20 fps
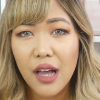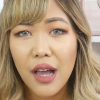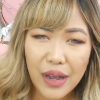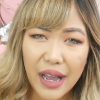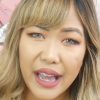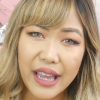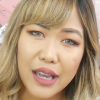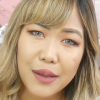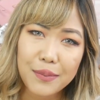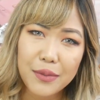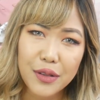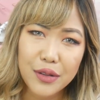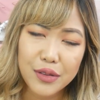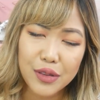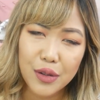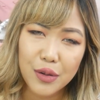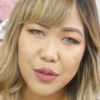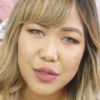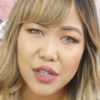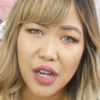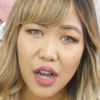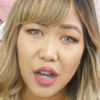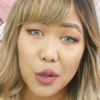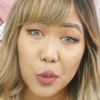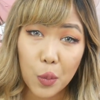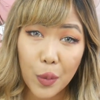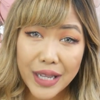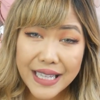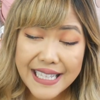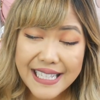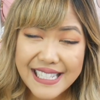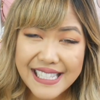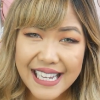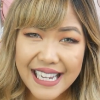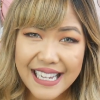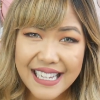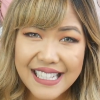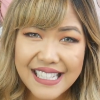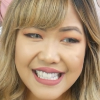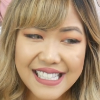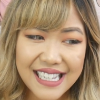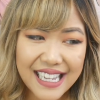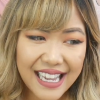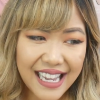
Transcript: I upload those on Wednesdays.